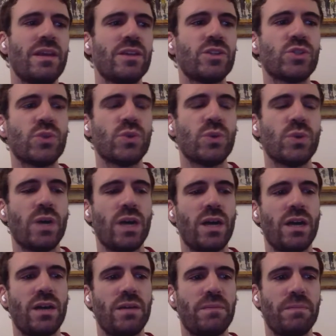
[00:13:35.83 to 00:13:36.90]
How so
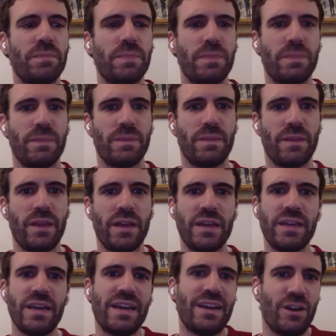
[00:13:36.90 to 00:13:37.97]
um, I,
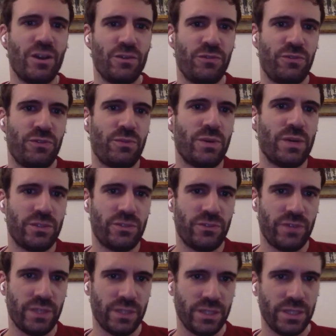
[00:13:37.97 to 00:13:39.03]
I love wide
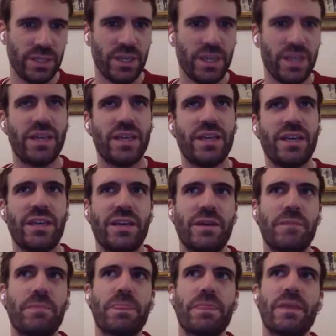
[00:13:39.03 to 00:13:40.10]
field
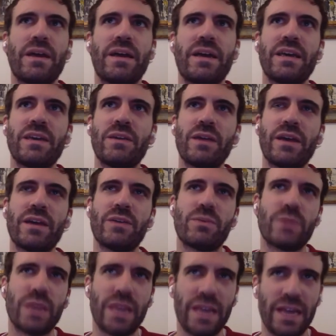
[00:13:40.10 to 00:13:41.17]
um, I, I
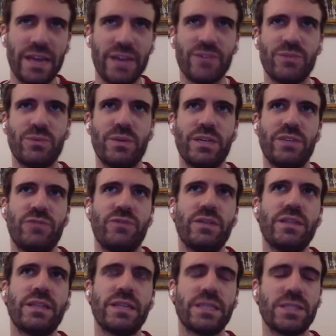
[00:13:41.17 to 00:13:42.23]
rely on wide field.
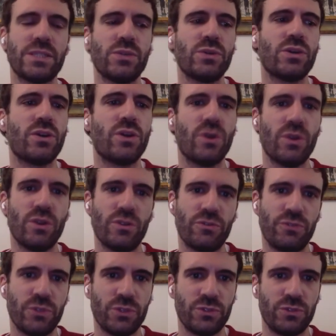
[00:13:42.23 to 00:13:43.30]
Let's talk color
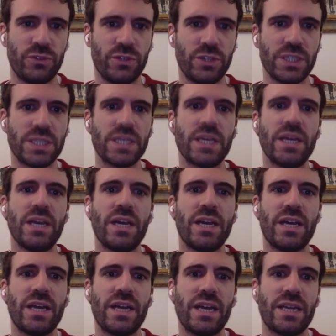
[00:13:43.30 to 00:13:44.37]
photo first.
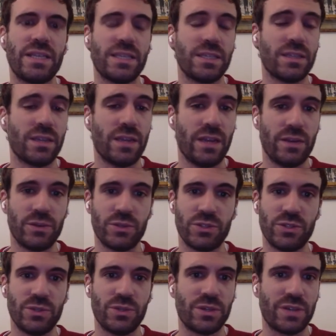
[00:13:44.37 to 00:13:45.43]
Uh, I think the Clarus
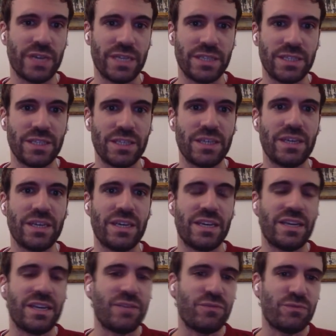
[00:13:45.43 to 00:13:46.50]
you're getting, uh, and
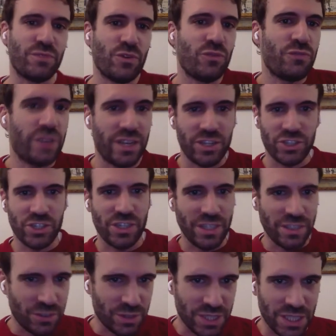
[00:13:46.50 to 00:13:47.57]
I have no financial
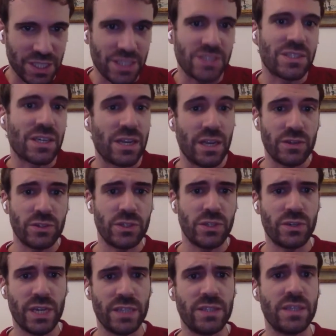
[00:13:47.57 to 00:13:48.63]
interest in this, the Clarus you're
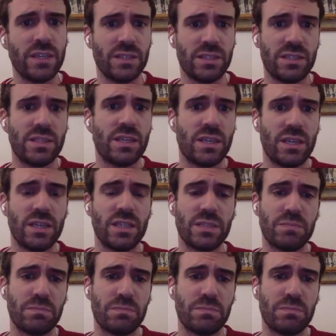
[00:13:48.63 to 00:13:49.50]
getting is uh, is